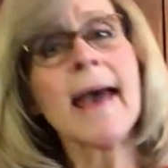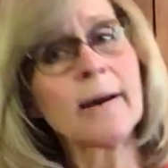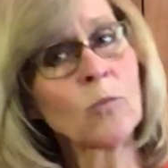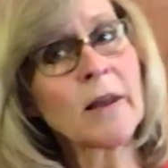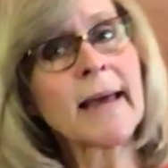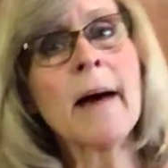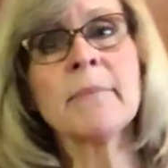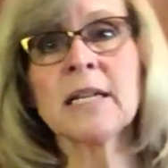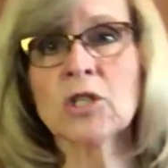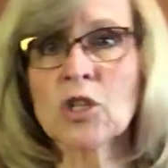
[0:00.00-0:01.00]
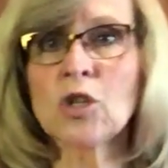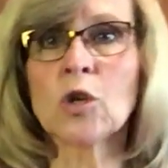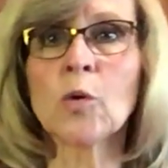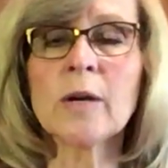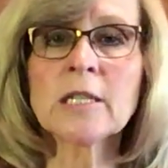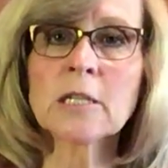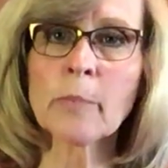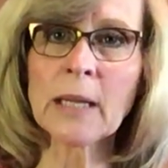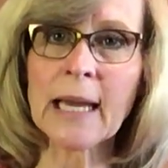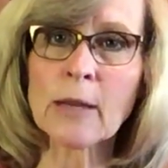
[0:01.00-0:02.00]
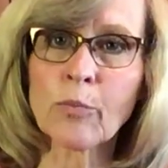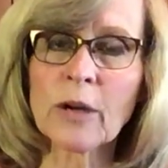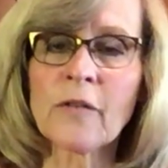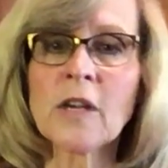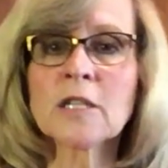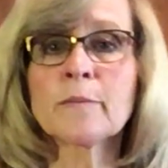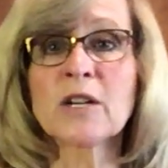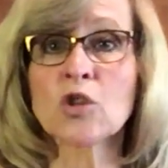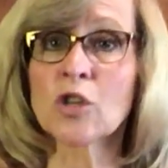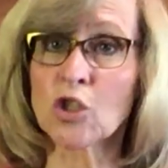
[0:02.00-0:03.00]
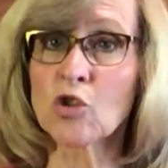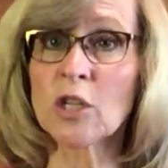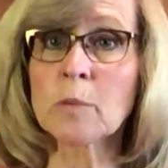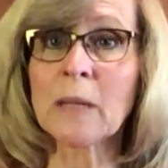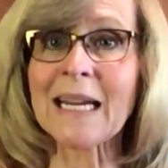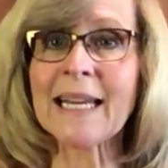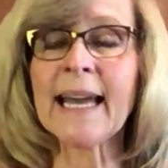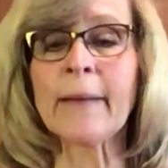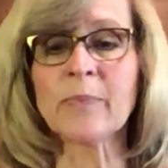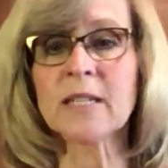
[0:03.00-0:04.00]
And what that means to do is to play the previous measure that you just played again.